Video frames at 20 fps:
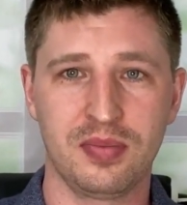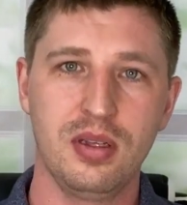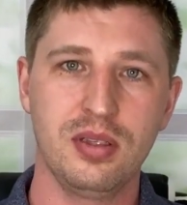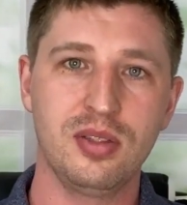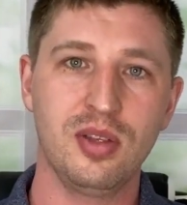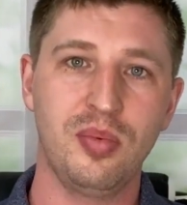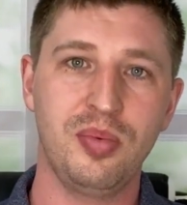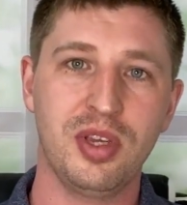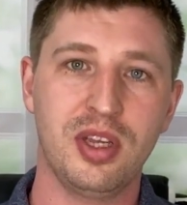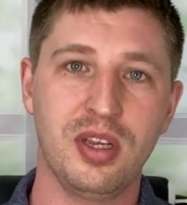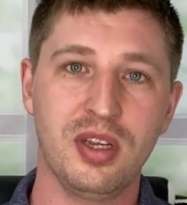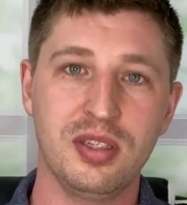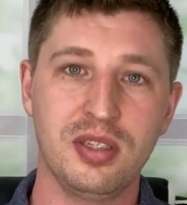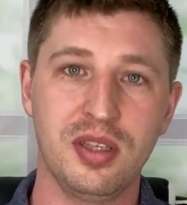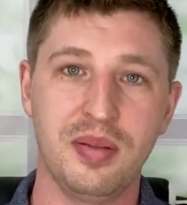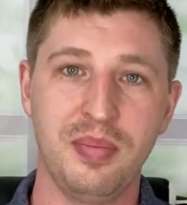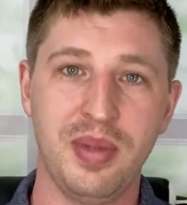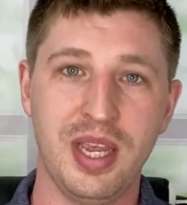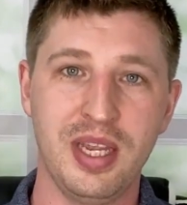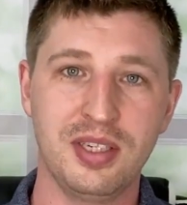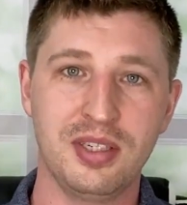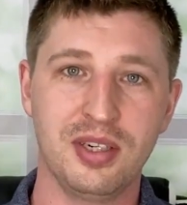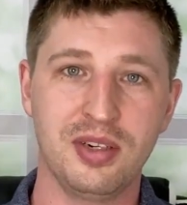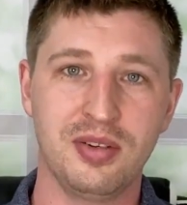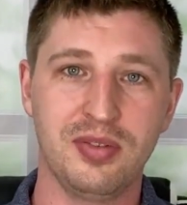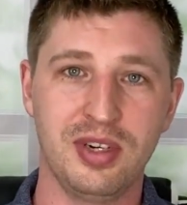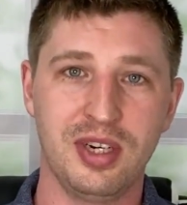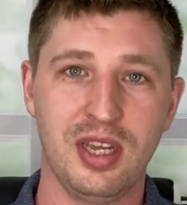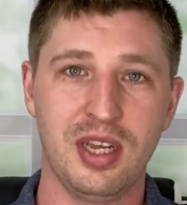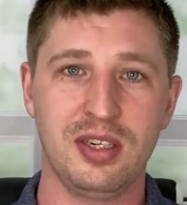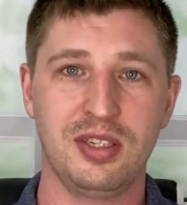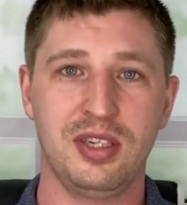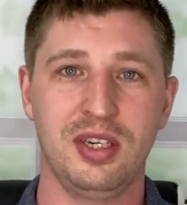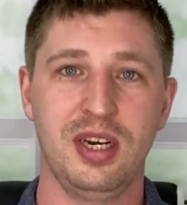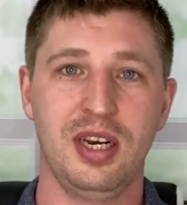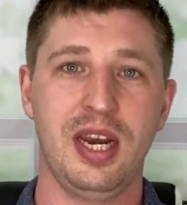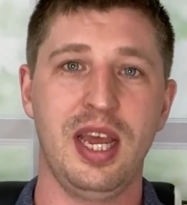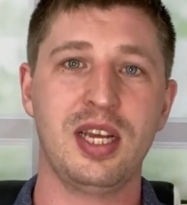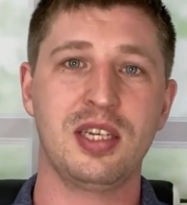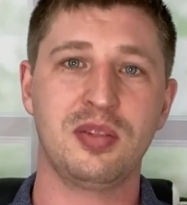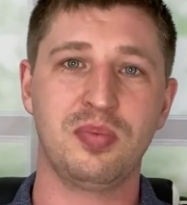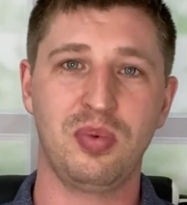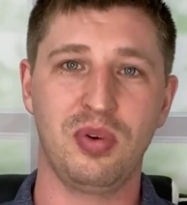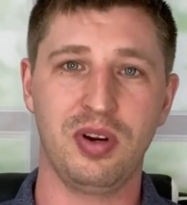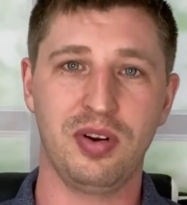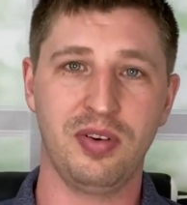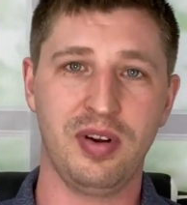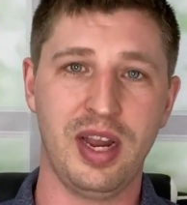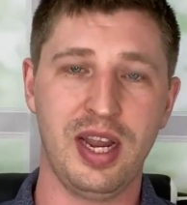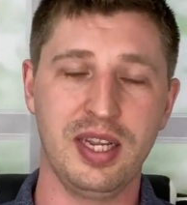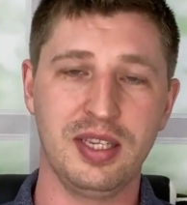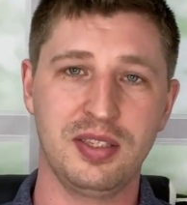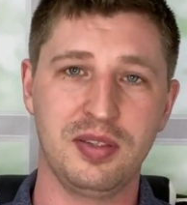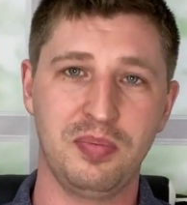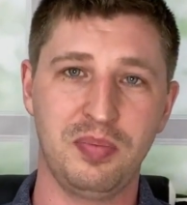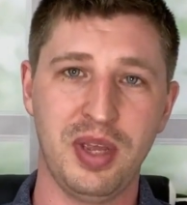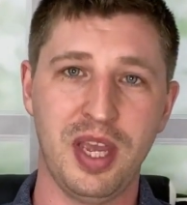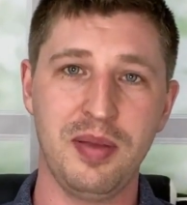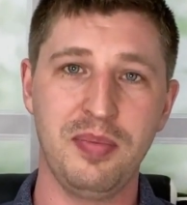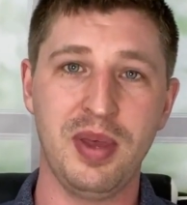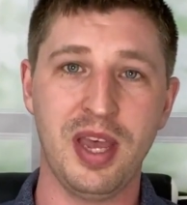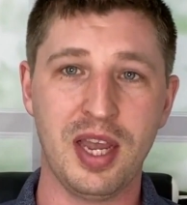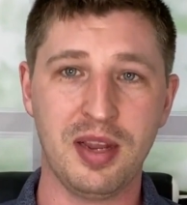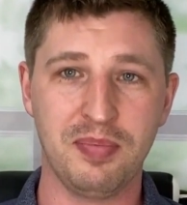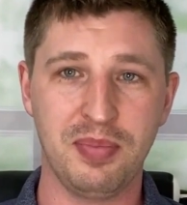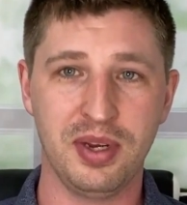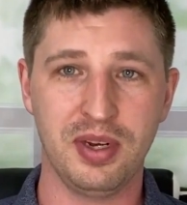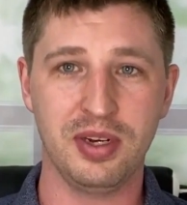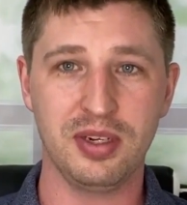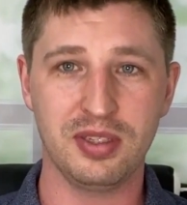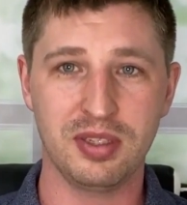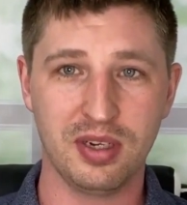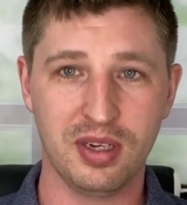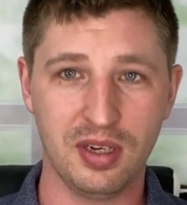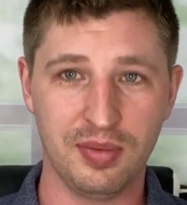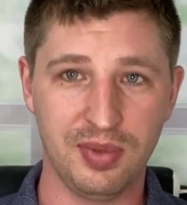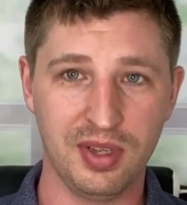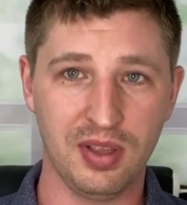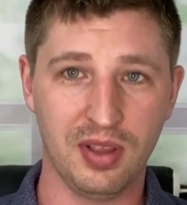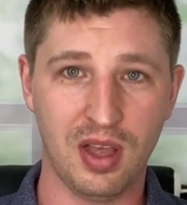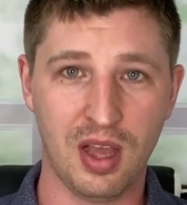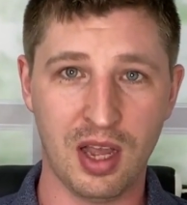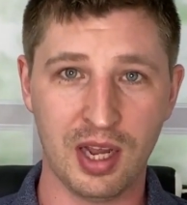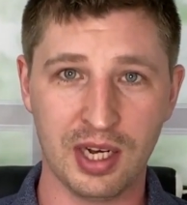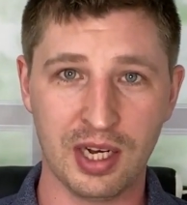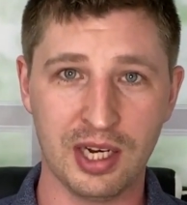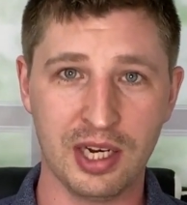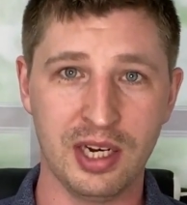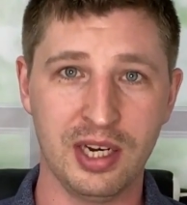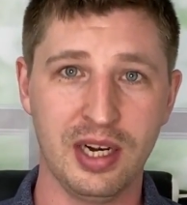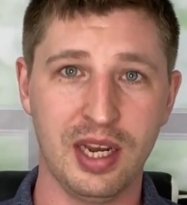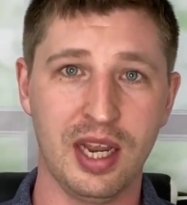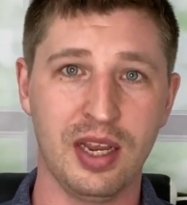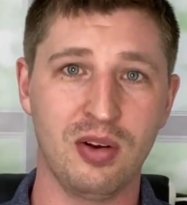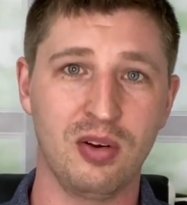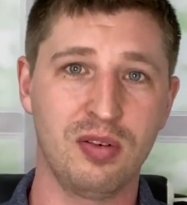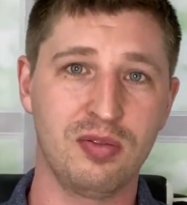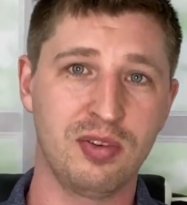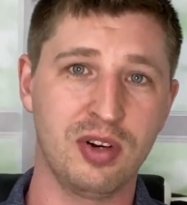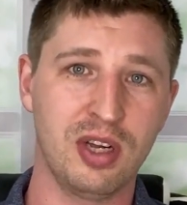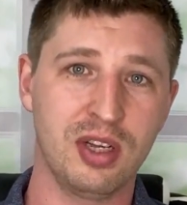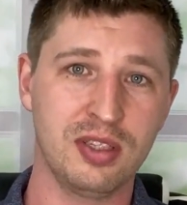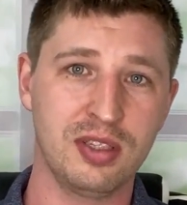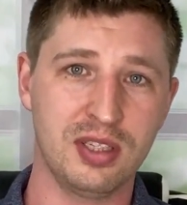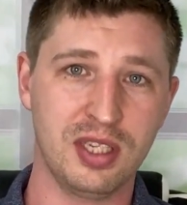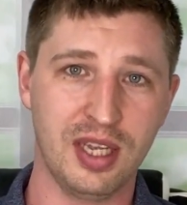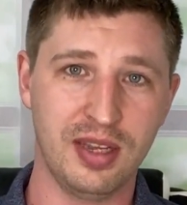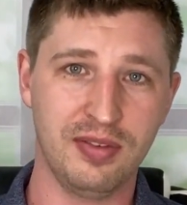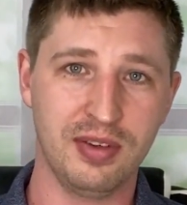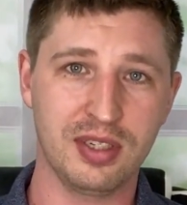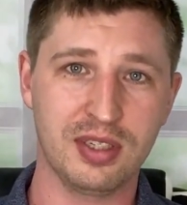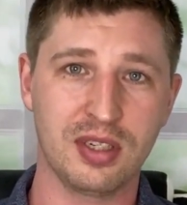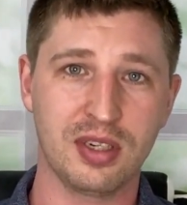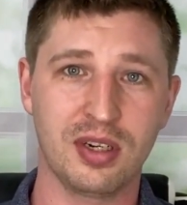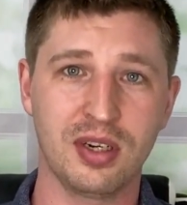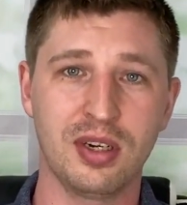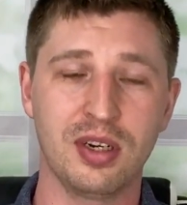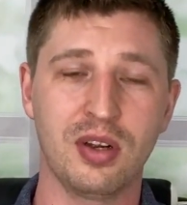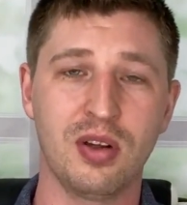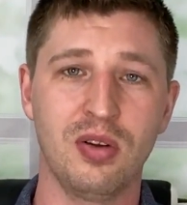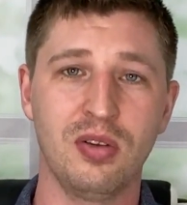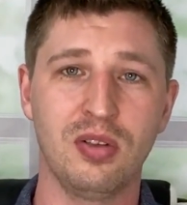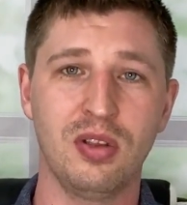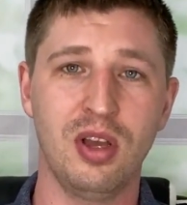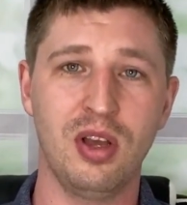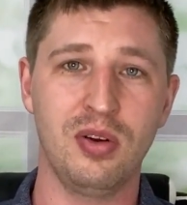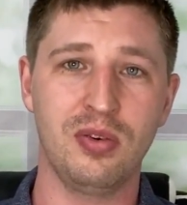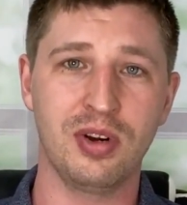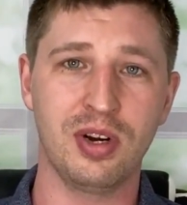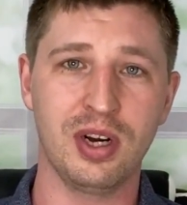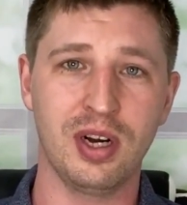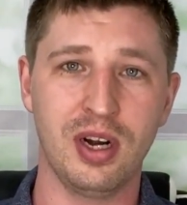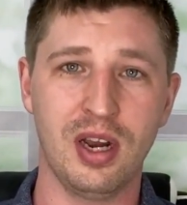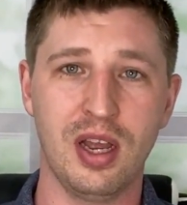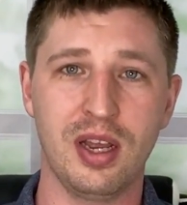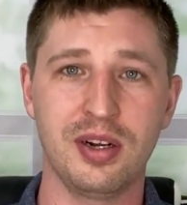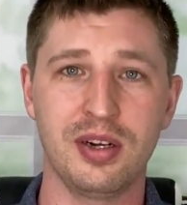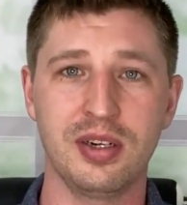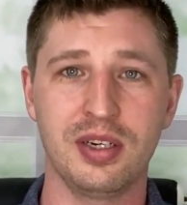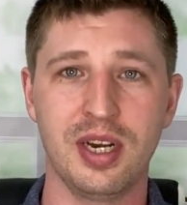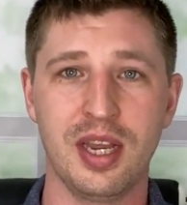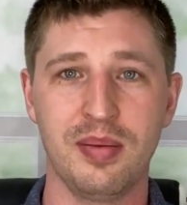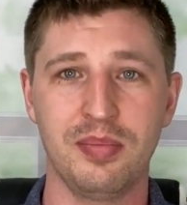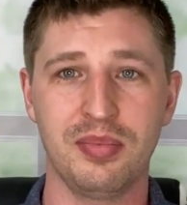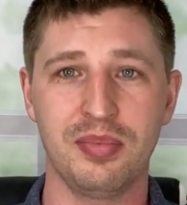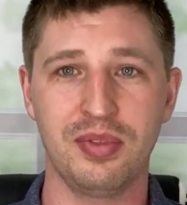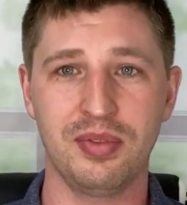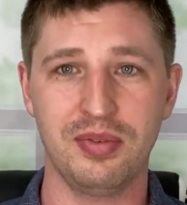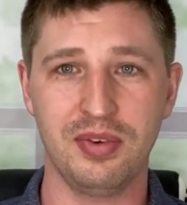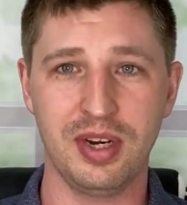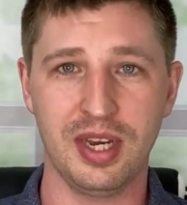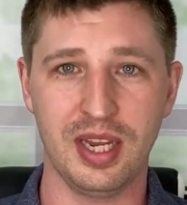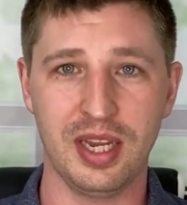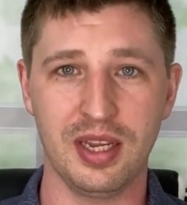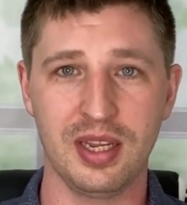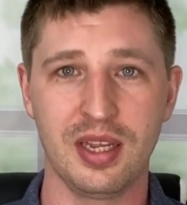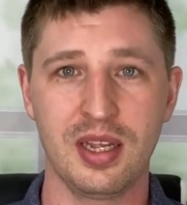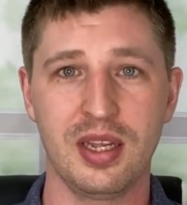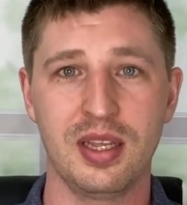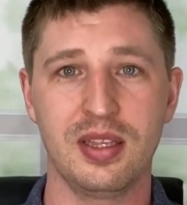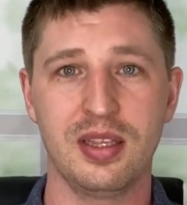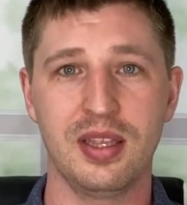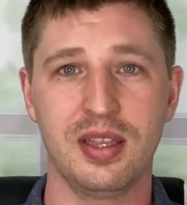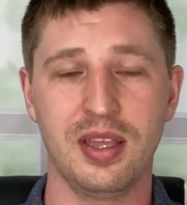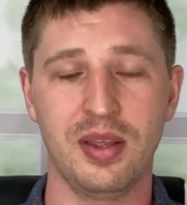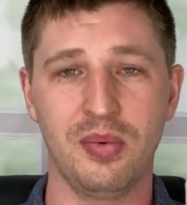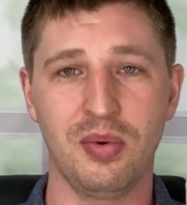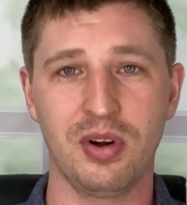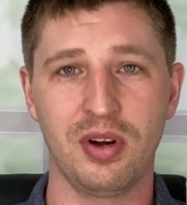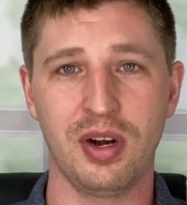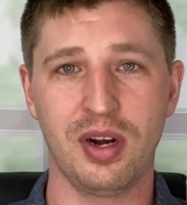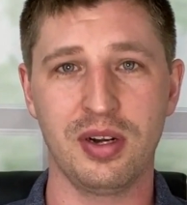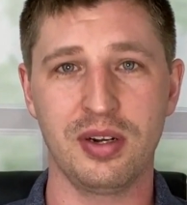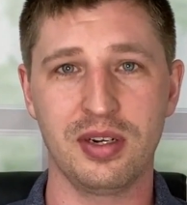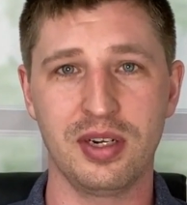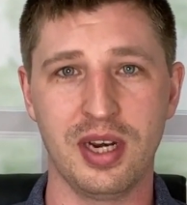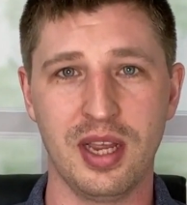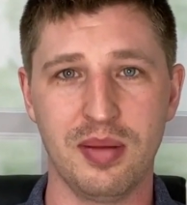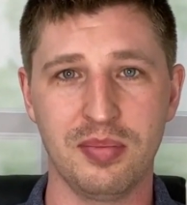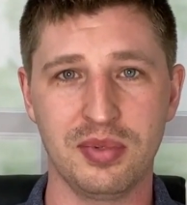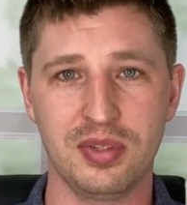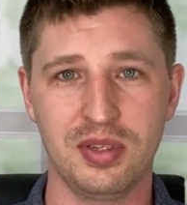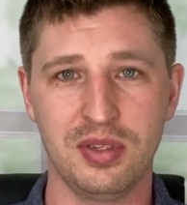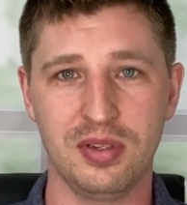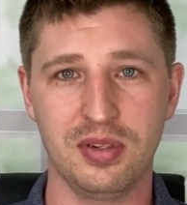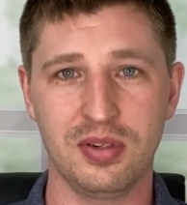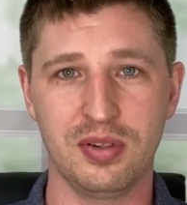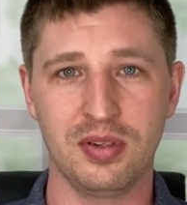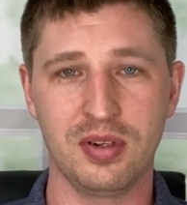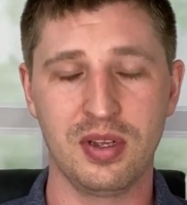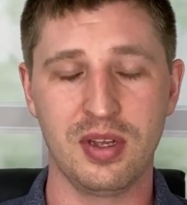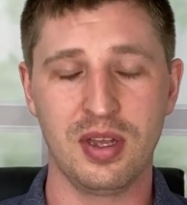So because of the major reduction in export rates, payback periods are going to be longer and overall savings are going to go lower under NEM 3 than they were under NEM 2.